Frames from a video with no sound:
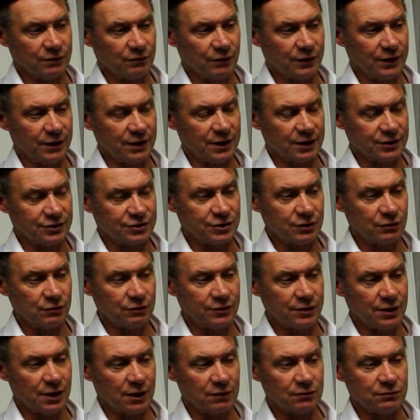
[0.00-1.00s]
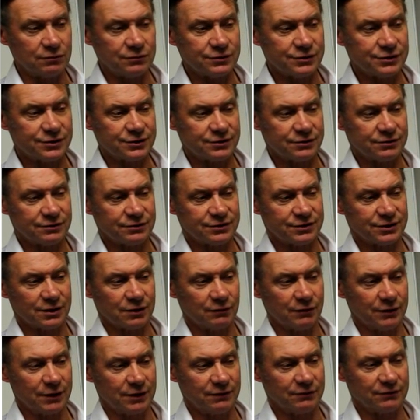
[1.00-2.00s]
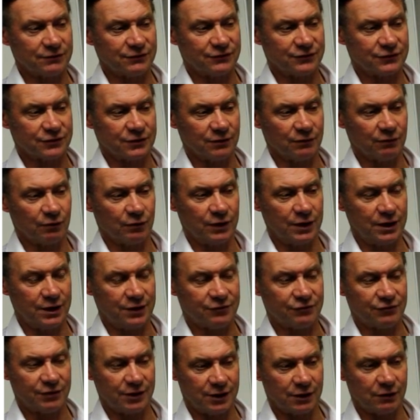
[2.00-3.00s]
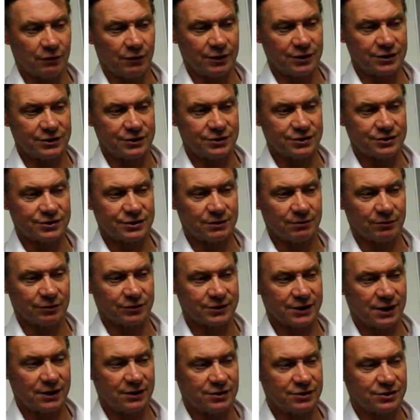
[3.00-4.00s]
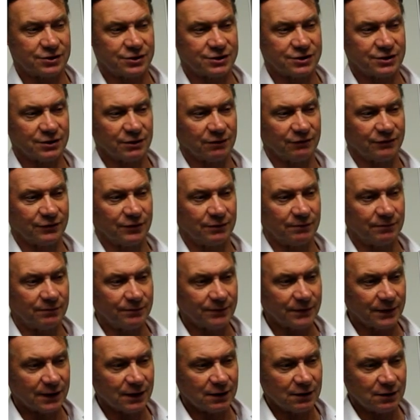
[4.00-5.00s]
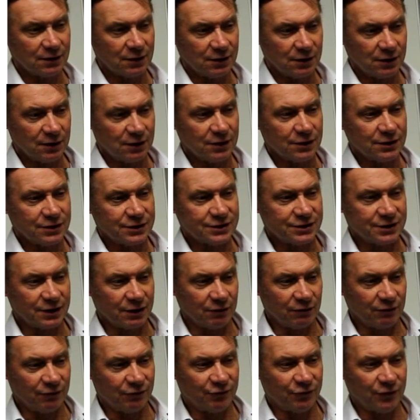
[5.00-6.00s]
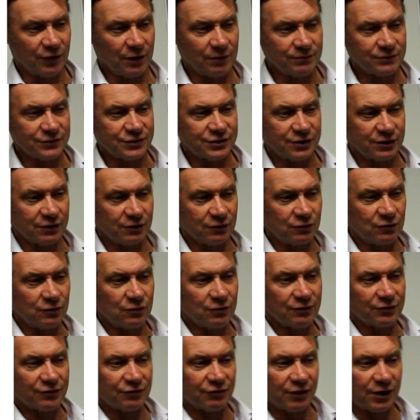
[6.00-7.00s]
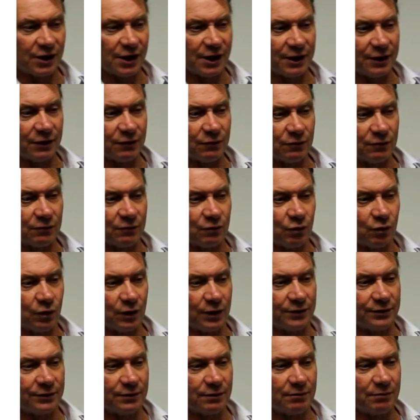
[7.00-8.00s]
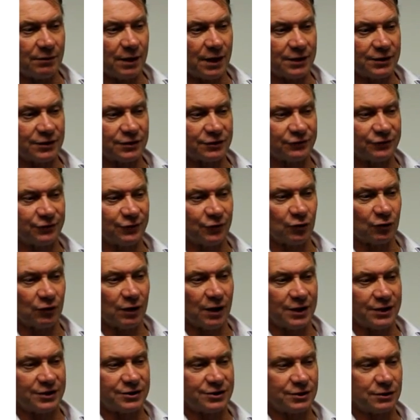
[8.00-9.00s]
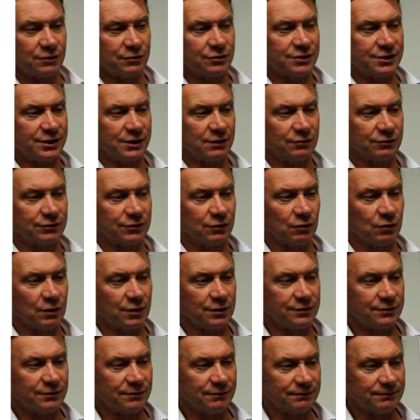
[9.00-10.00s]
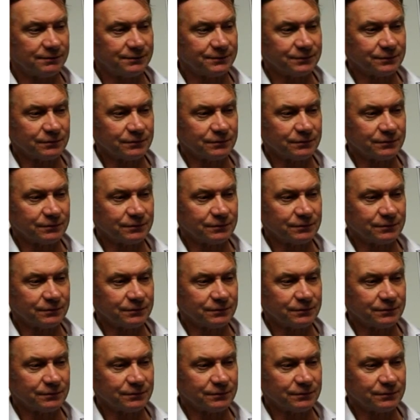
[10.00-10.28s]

we can get two unknowns, so we need three equations simultaneously to solve them. So from 2, 3I1 minus 4I2 is equal to 1.